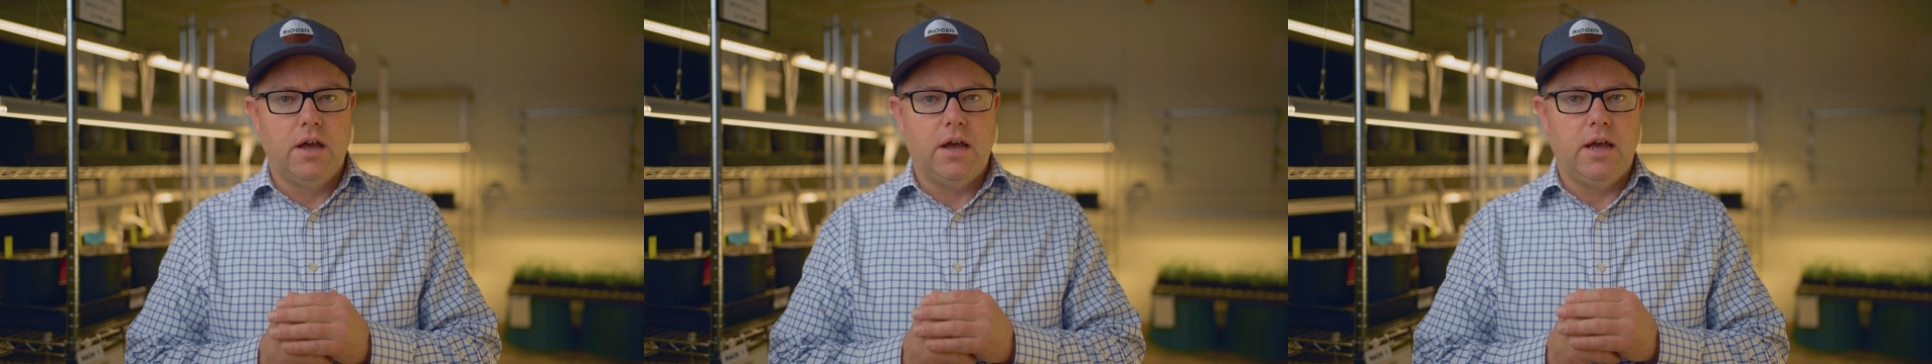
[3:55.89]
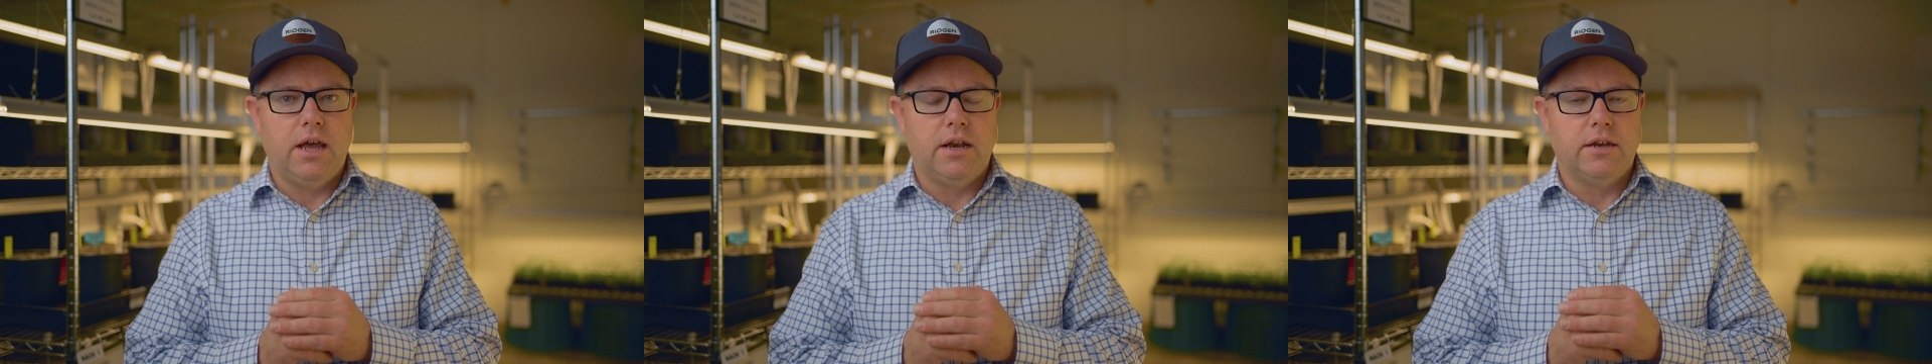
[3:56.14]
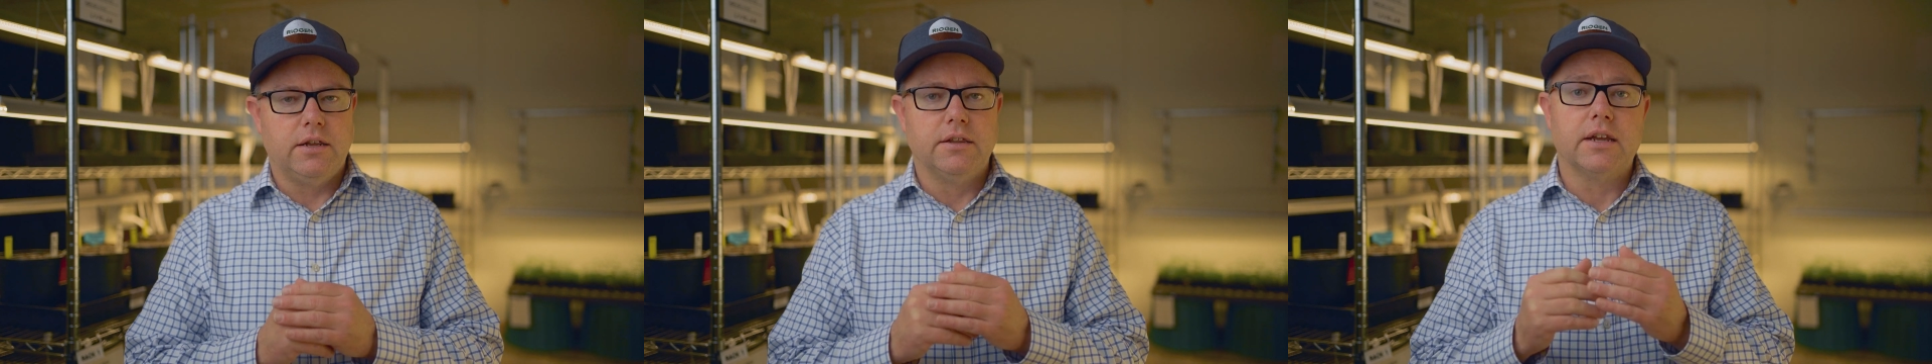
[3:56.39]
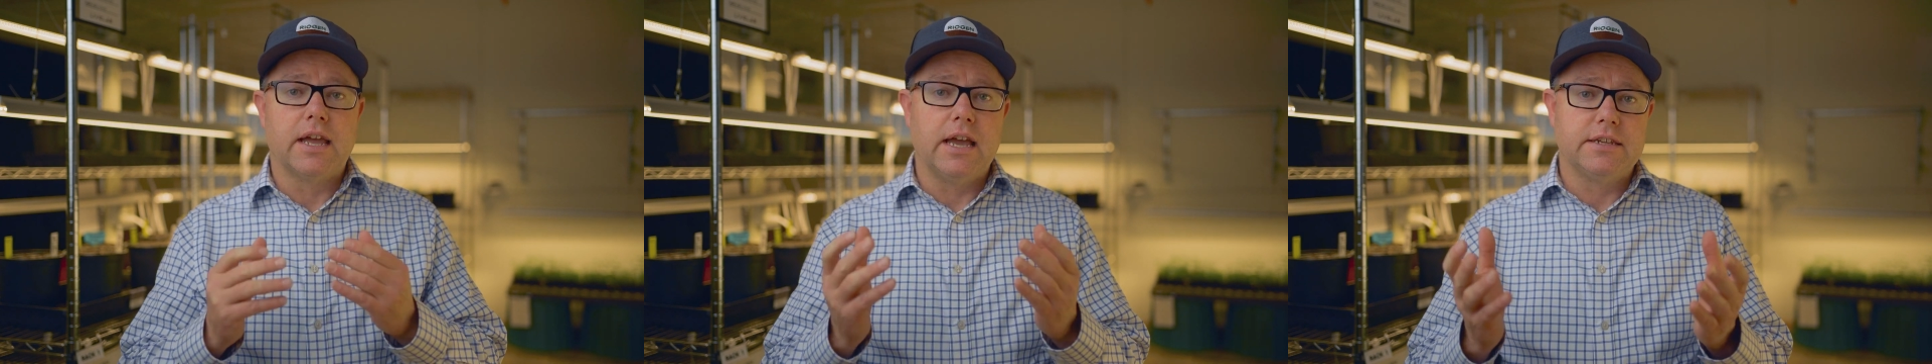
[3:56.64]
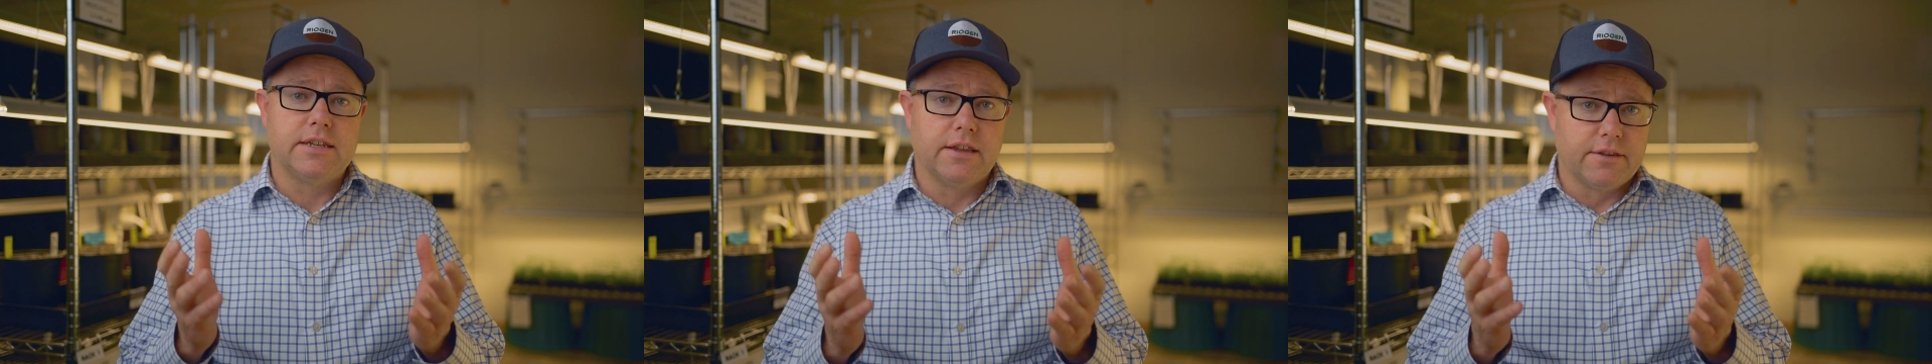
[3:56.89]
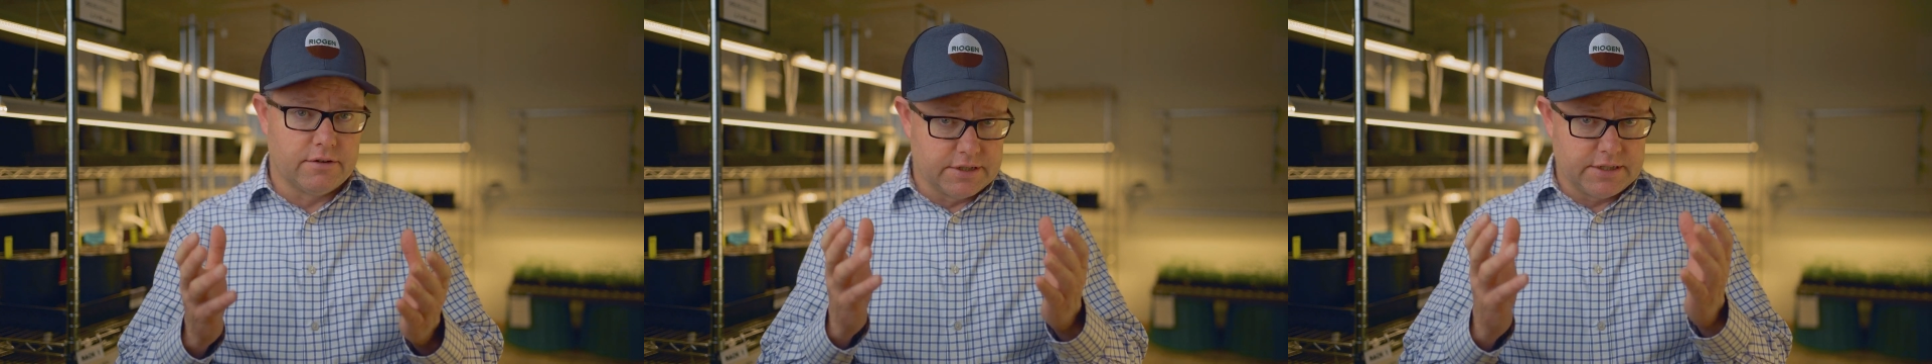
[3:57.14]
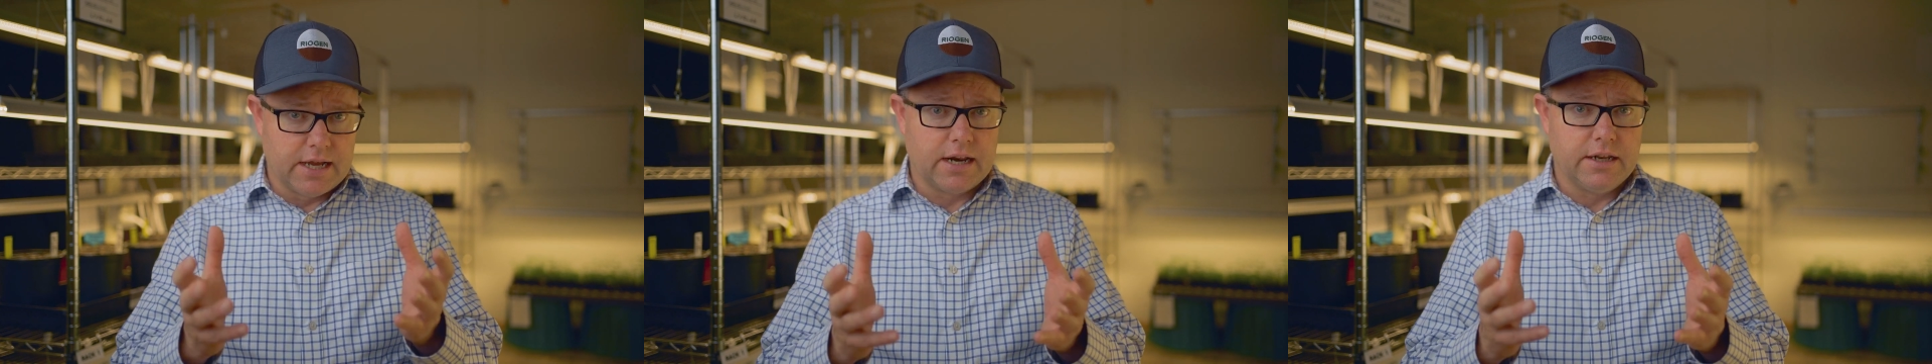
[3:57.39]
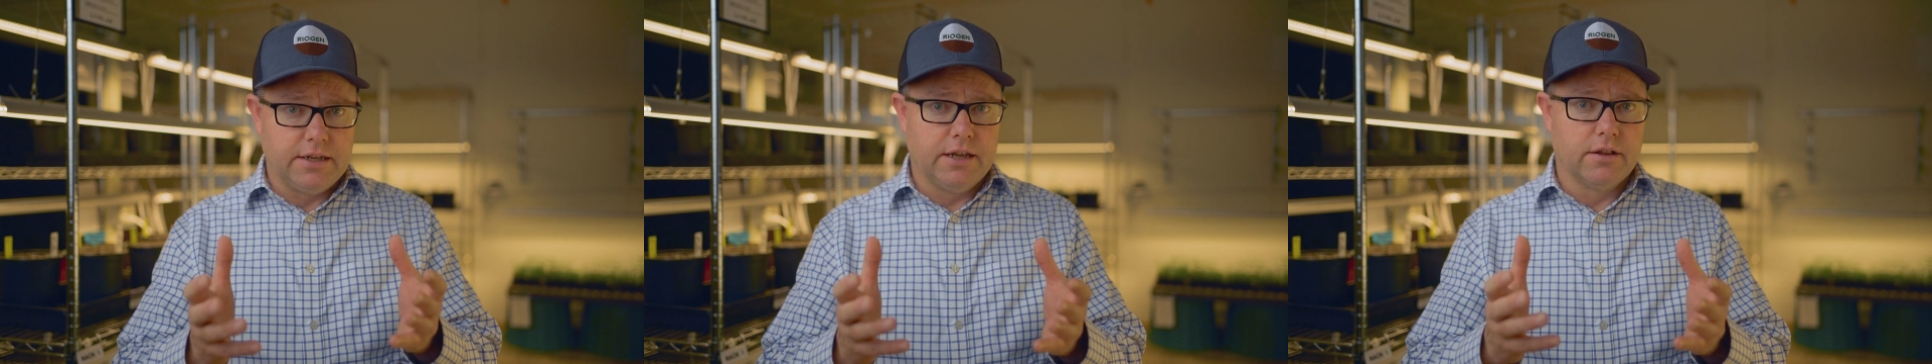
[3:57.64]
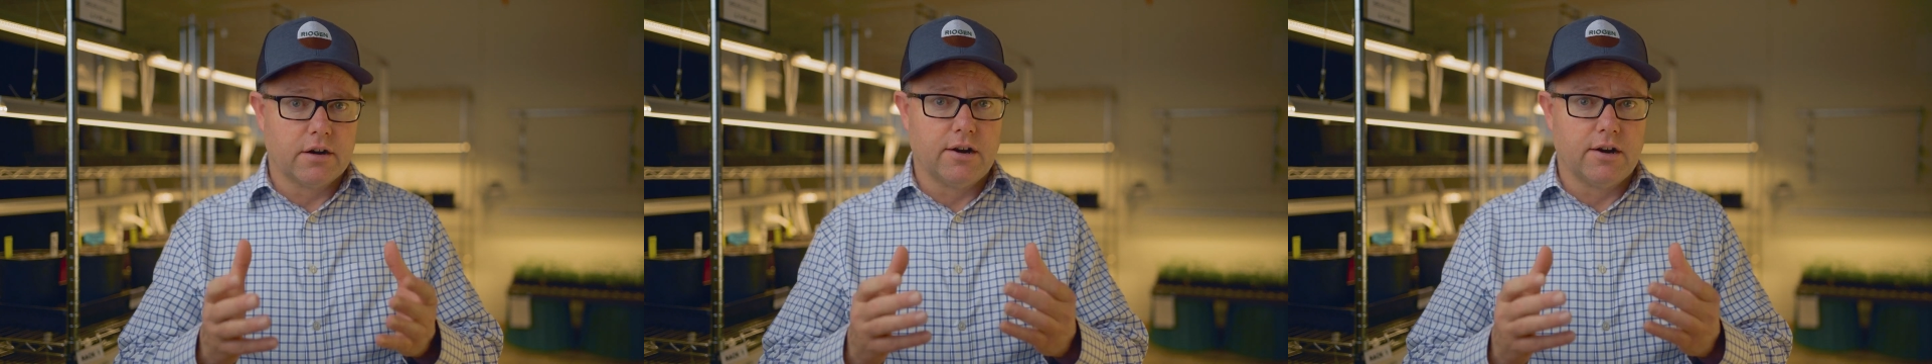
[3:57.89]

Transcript: And in the case that there is not a dealer